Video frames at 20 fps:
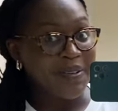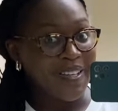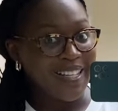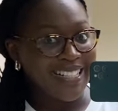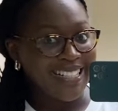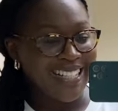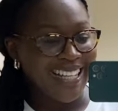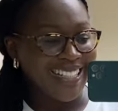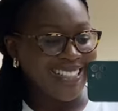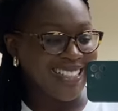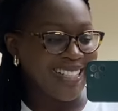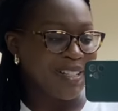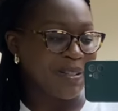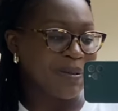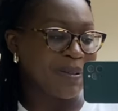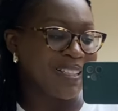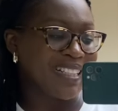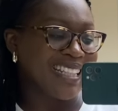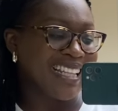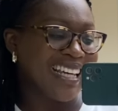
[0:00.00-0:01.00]
excited
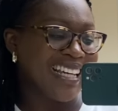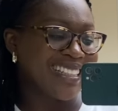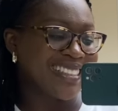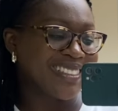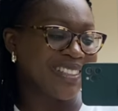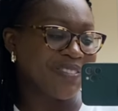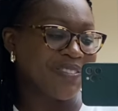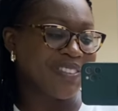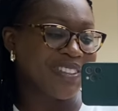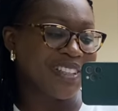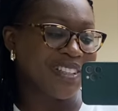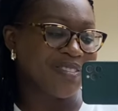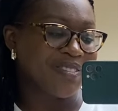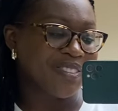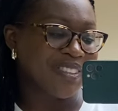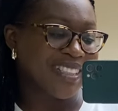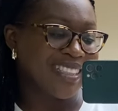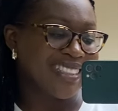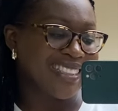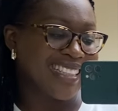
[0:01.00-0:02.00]
about that. So I'm looking
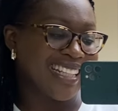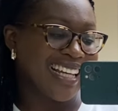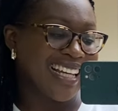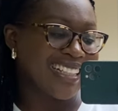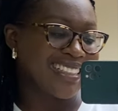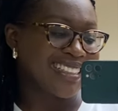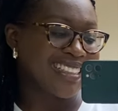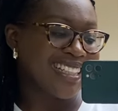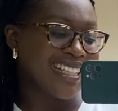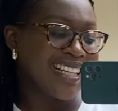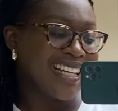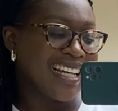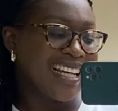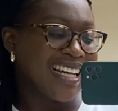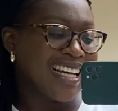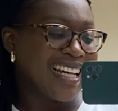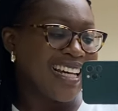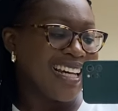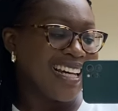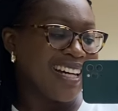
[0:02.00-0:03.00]
forward to that.
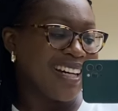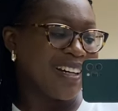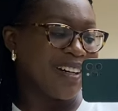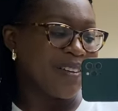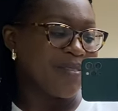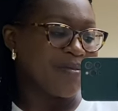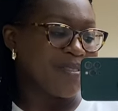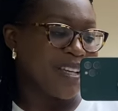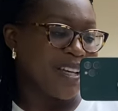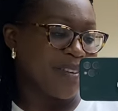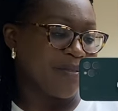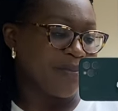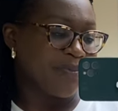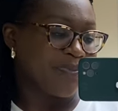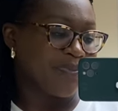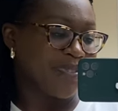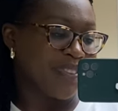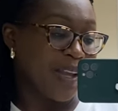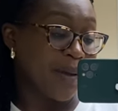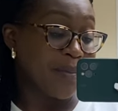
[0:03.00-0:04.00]
Yeah,
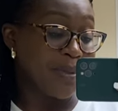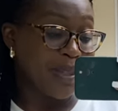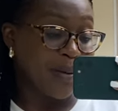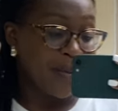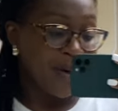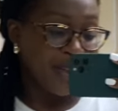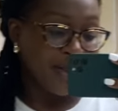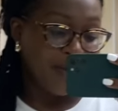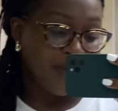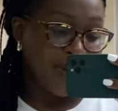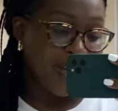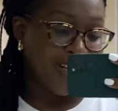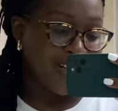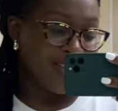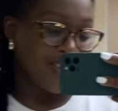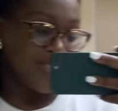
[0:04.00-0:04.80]
I'm in the bathroom right now,